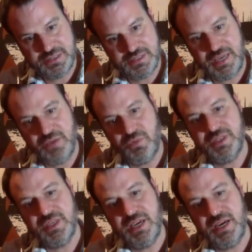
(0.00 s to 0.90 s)
say won
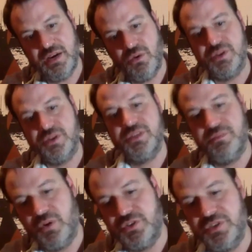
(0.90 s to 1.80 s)
the uh, Orison
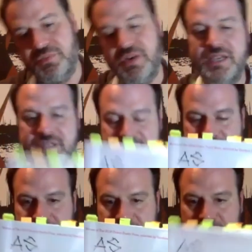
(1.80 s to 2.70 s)
Poetry Prize.
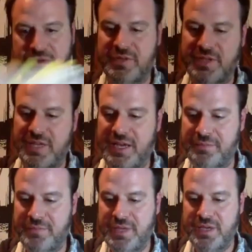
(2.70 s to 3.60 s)
Beautiful uh,
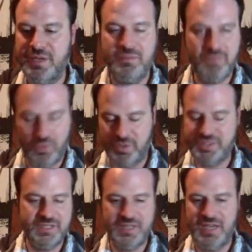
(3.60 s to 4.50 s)

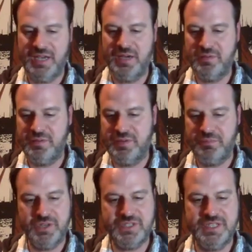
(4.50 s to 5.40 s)
Orison uh,
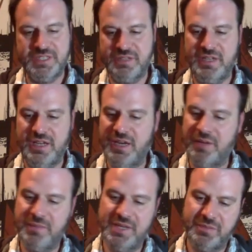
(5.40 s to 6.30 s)
Books is a, an
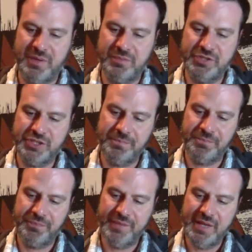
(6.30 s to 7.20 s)
amazing publisher.
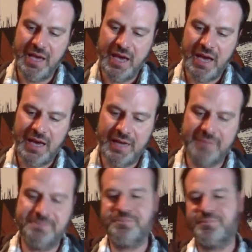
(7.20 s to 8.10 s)

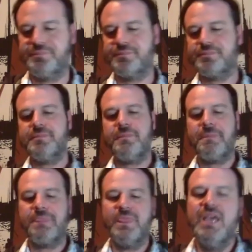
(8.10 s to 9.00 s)
Um,
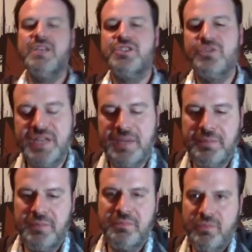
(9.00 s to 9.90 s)
so read a couple
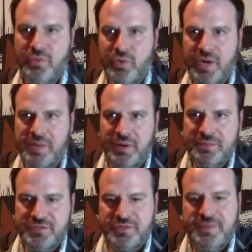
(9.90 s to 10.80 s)
quick poems
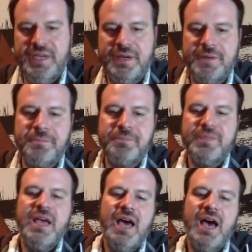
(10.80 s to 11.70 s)
from here.
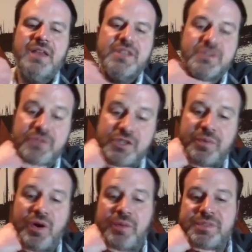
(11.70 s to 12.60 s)
Uh, this first
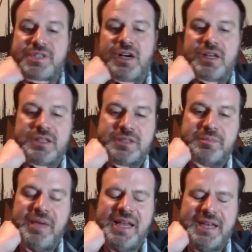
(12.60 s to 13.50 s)
poem is called
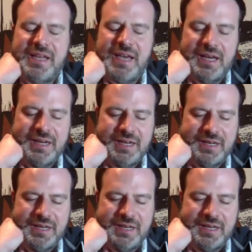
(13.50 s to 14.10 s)
Pinata,